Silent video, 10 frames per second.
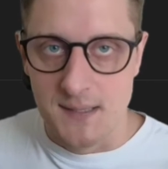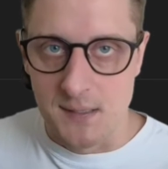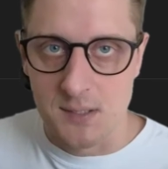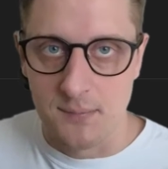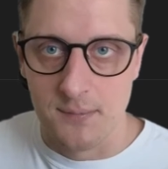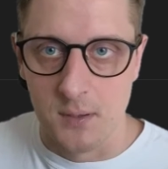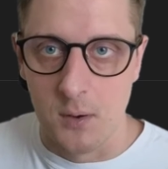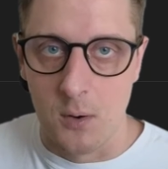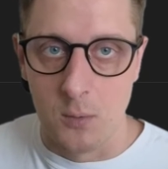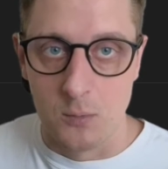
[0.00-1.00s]

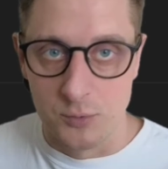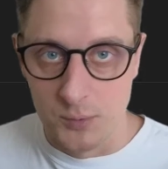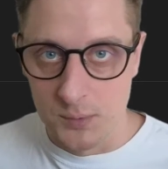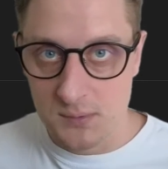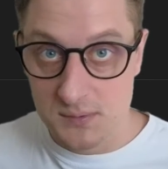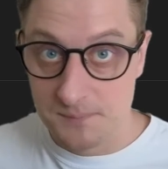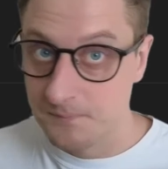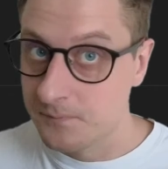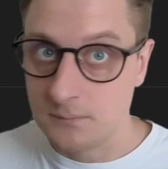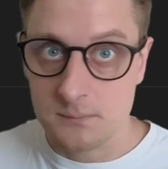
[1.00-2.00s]
TensorFlow rules
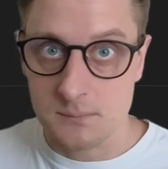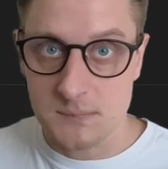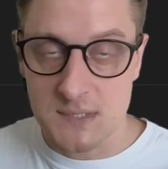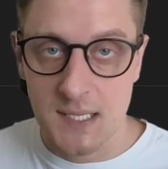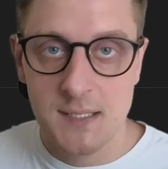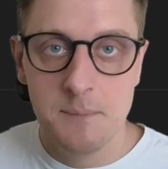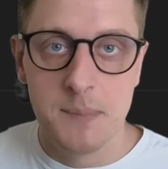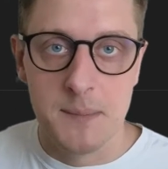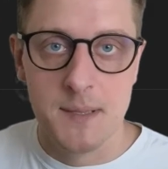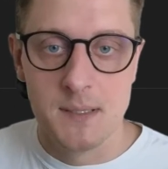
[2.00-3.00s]
and
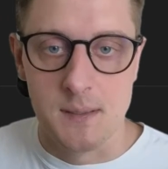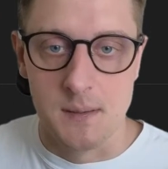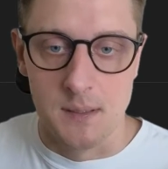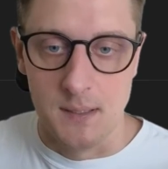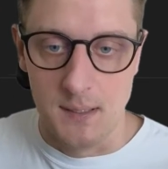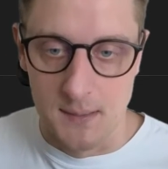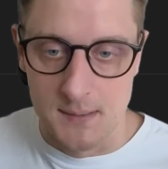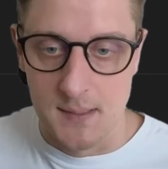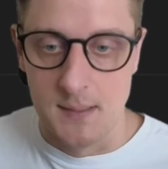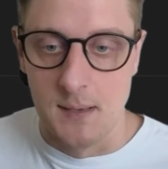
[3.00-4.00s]
implement
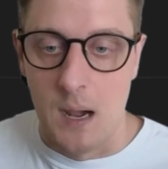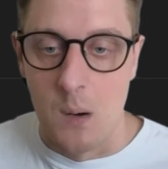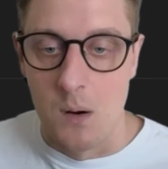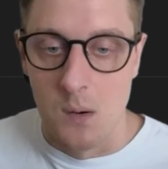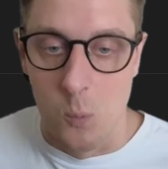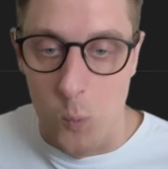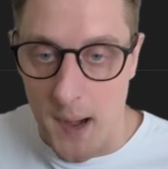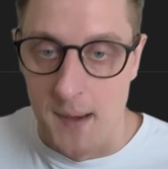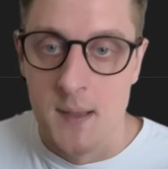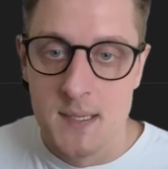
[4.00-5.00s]
it in our
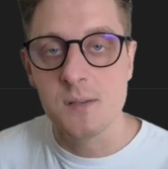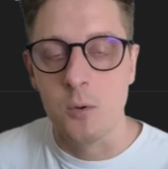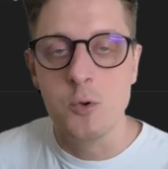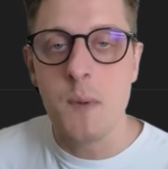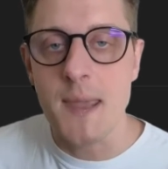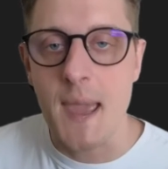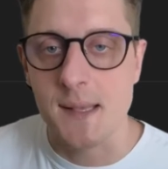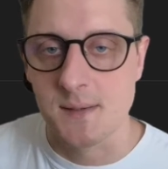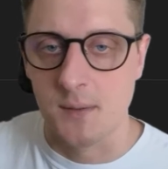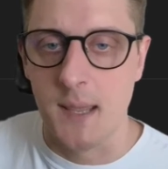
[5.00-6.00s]
way. So you might
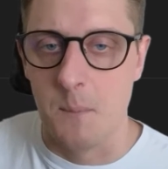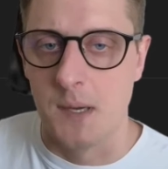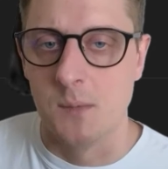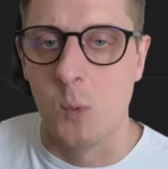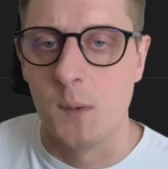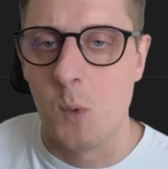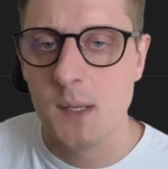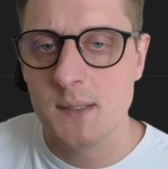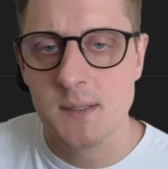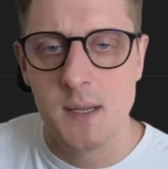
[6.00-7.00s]
ask, okay, but
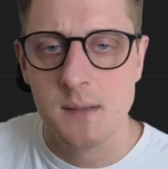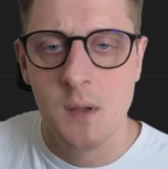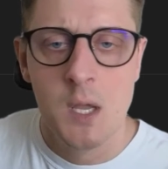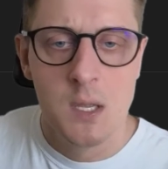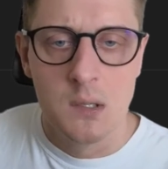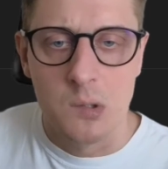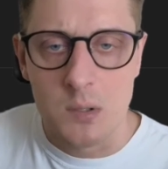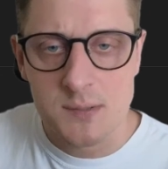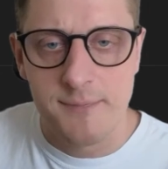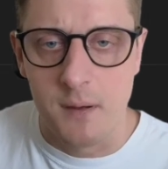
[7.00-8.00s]
what is the
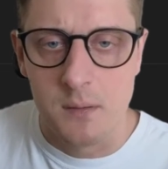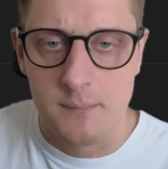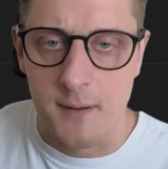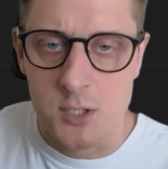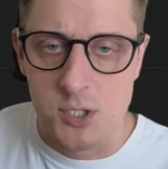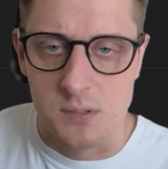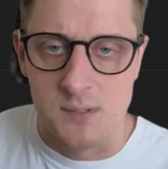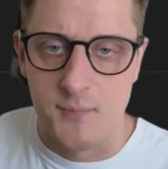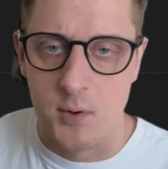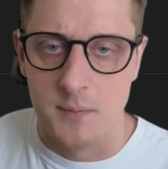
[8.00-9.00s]
loss
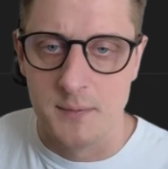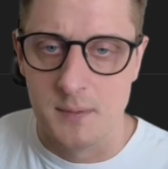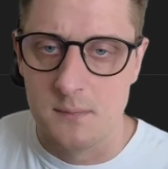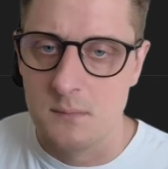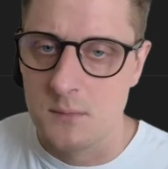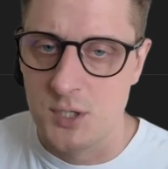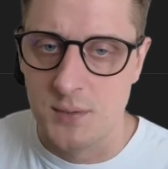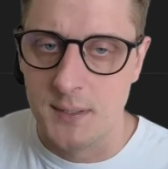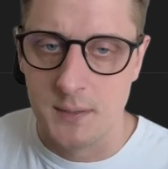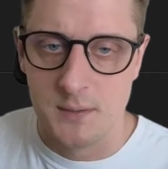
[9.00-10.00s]
functions for
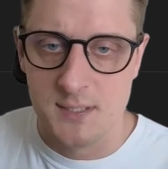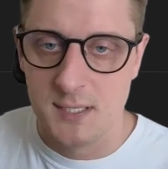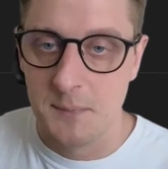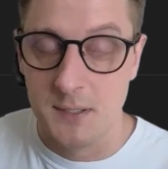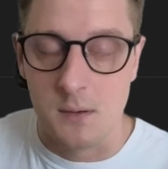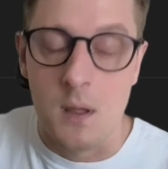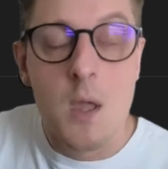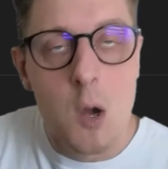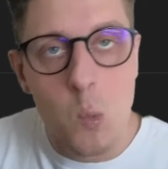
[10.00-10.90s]
generator and discriminator?